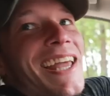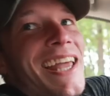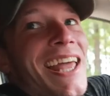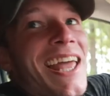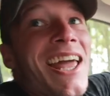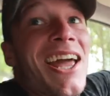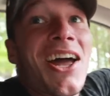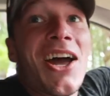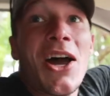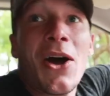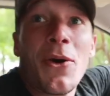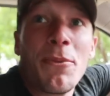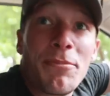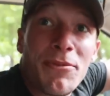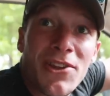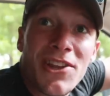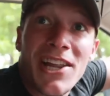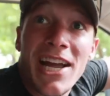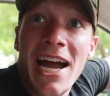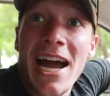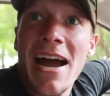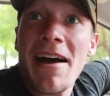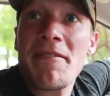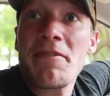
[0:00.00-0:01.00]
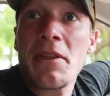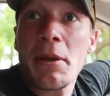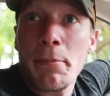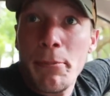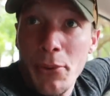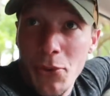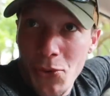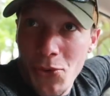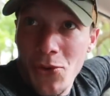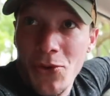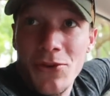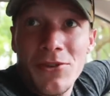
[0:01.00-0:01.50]
And it helps to have the
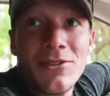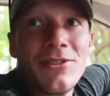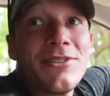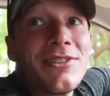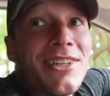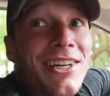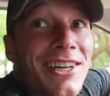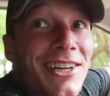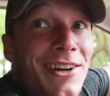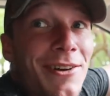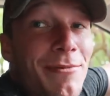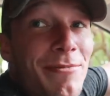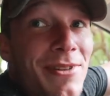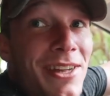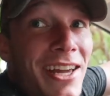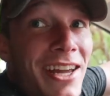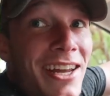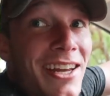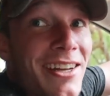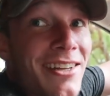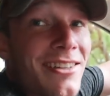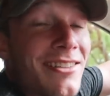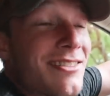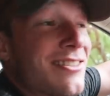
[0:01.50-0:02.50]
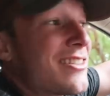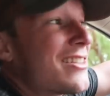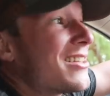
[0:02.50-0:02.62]
pull, you know what I'm saying?